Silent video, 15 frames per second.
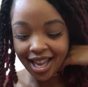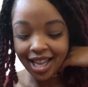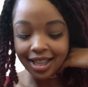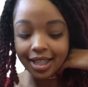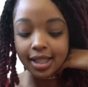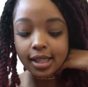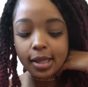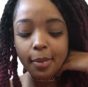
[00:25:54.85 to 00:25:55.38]

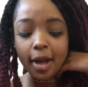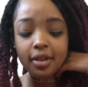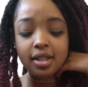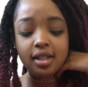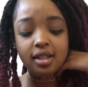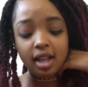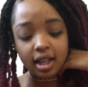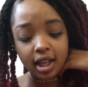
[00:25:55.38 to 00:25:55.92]
This is about
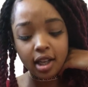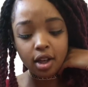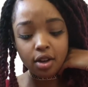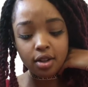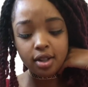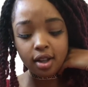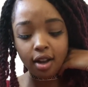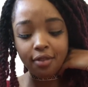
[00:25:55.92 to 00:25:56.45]
studying
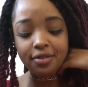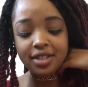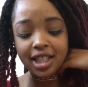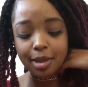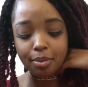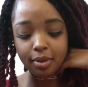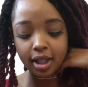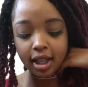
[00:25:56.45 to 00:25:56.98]
yourself
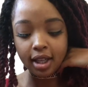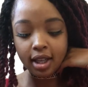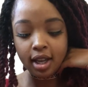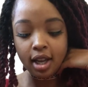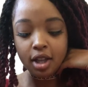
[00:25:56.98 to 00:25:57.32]
deeply